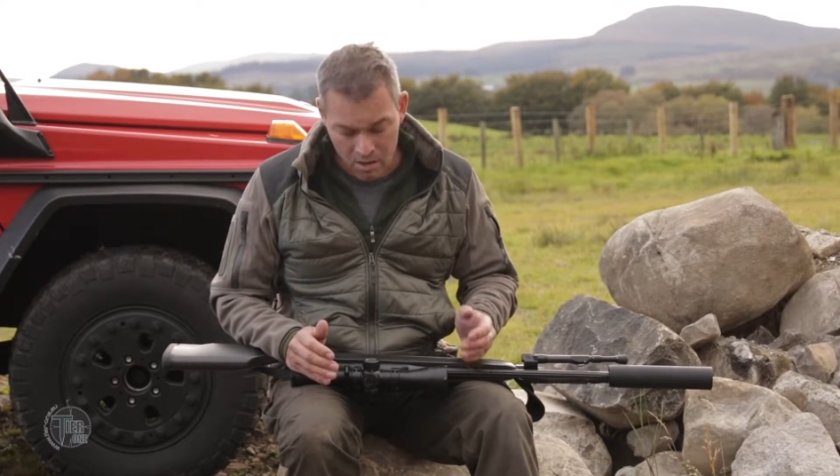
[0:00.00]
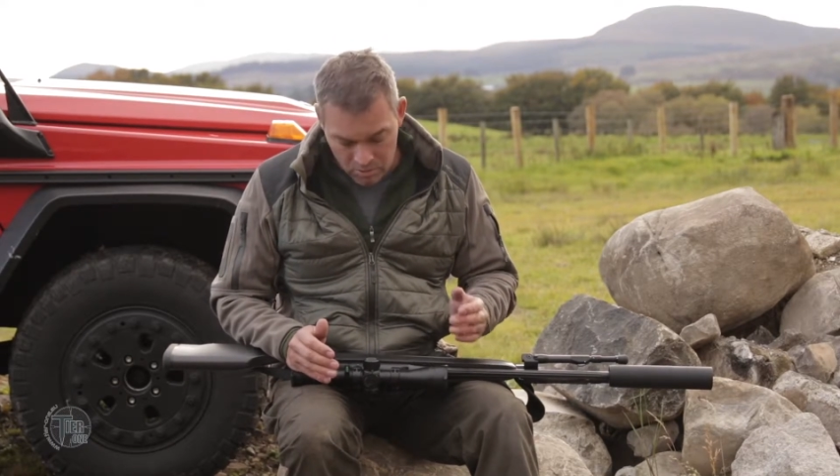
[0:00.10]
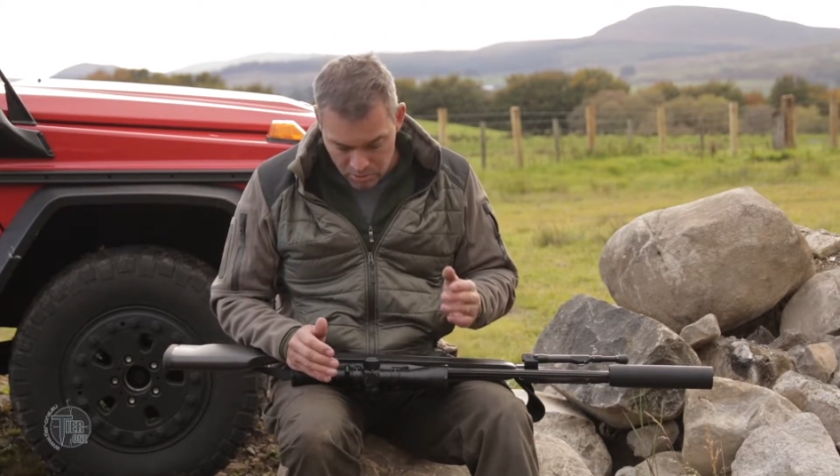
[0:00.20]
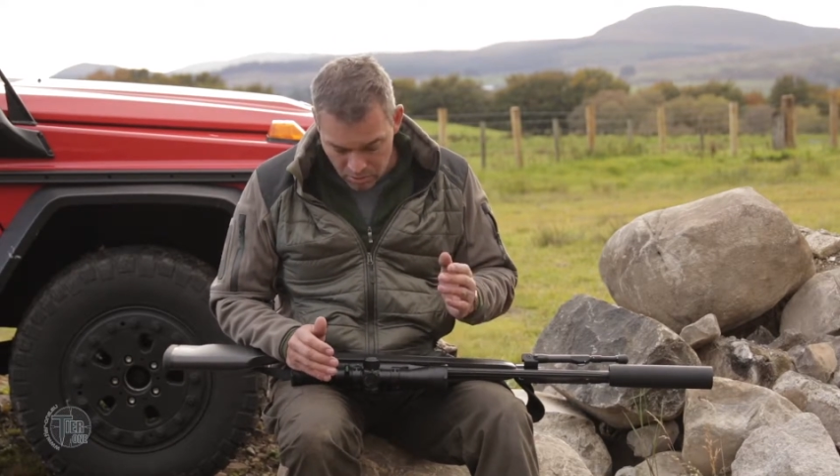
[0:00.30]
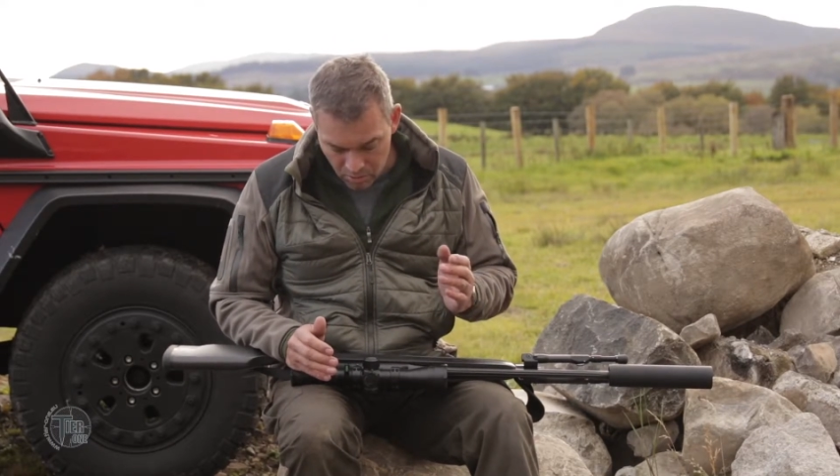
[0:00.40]

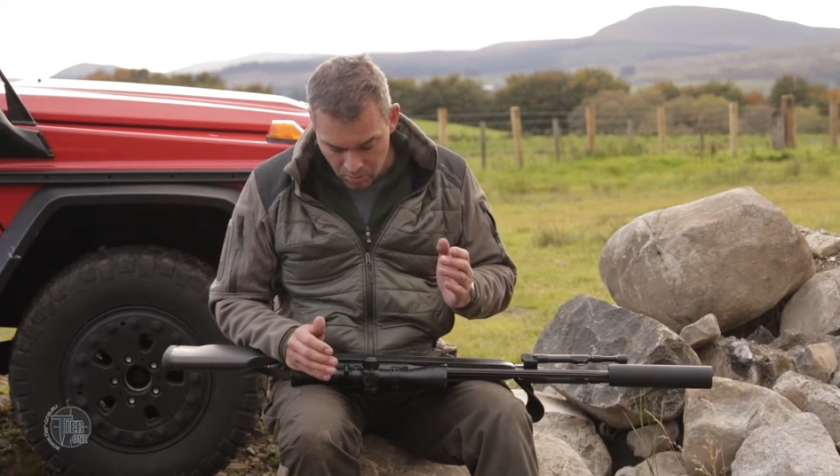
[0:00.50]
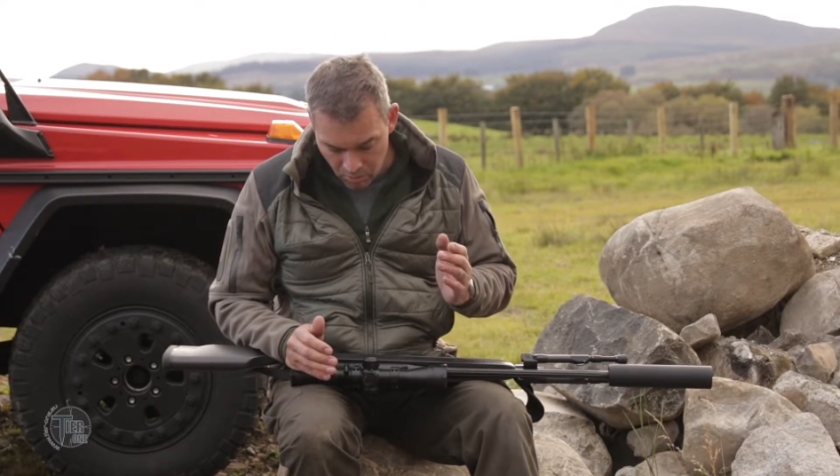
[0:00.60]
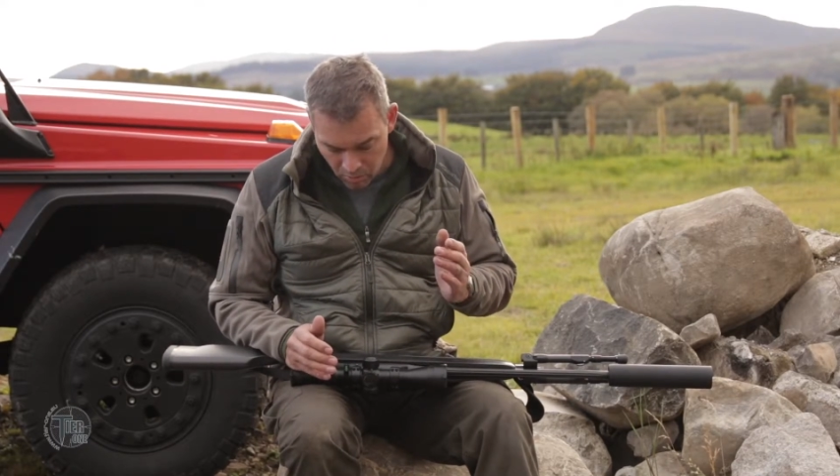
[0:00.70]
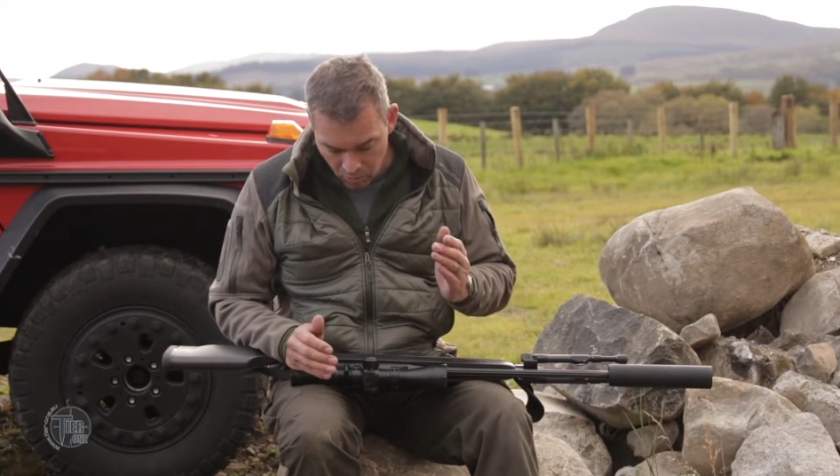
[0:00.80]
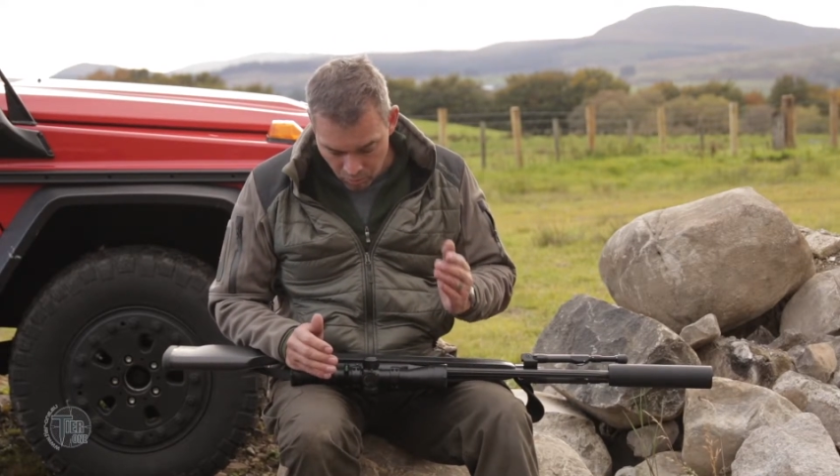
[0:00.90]
So
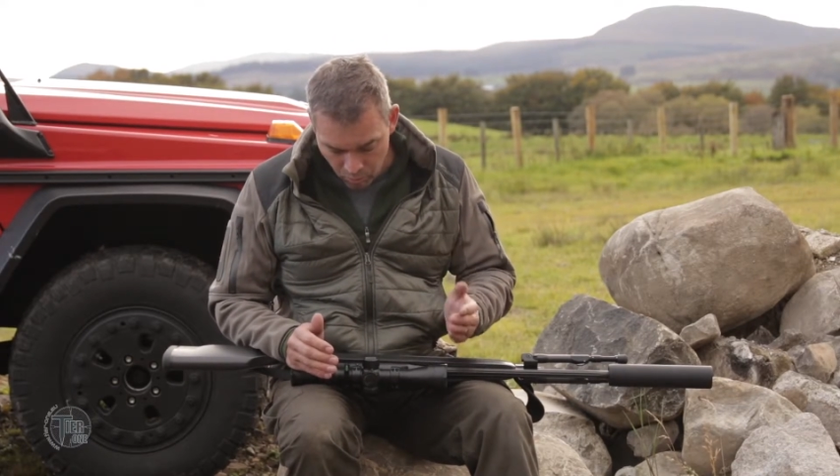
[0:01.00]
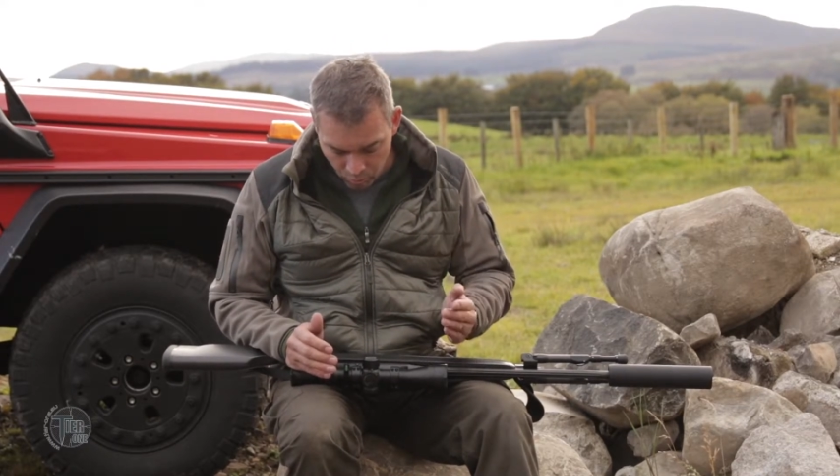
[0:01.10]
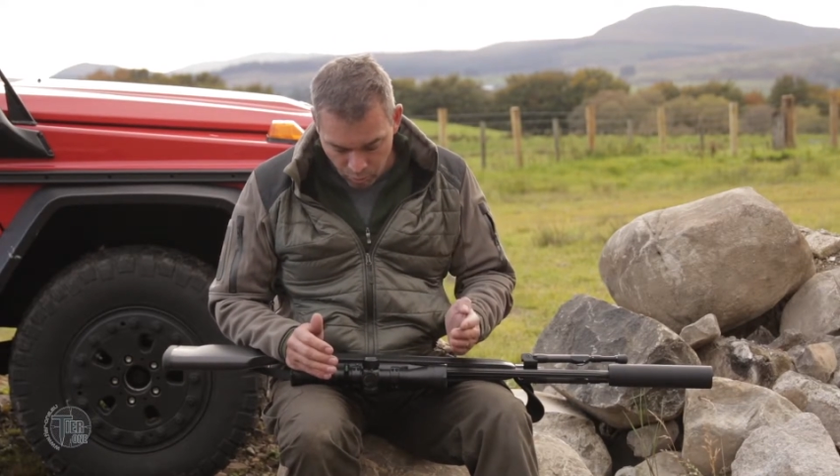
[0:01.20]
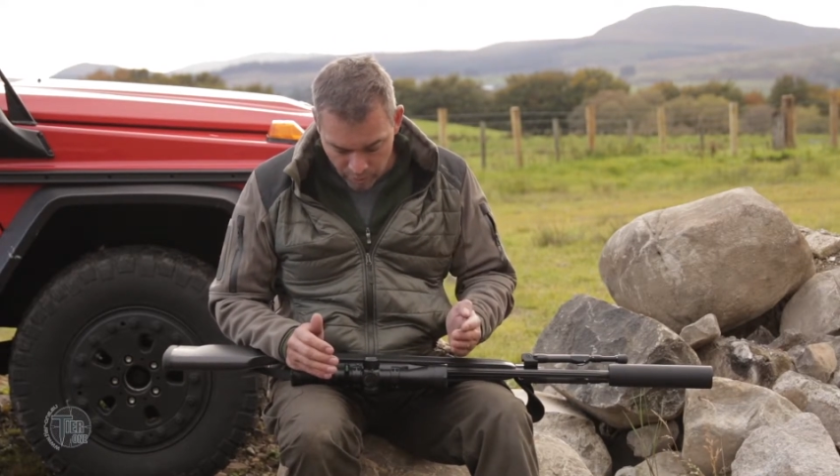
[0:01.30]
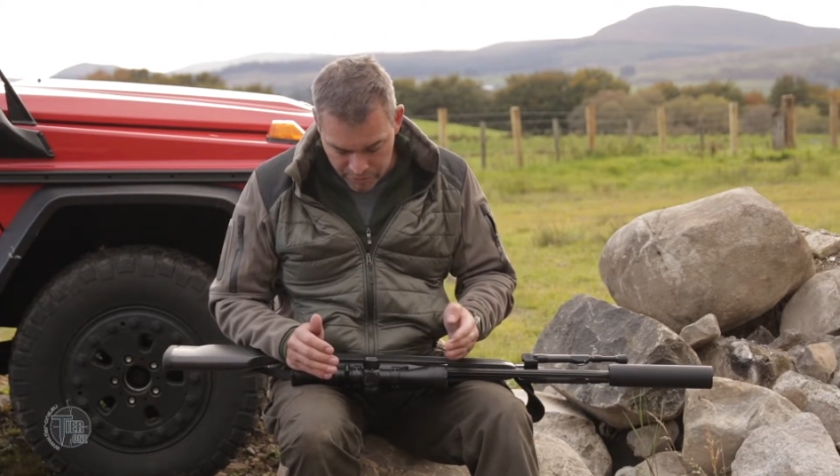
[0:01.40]
we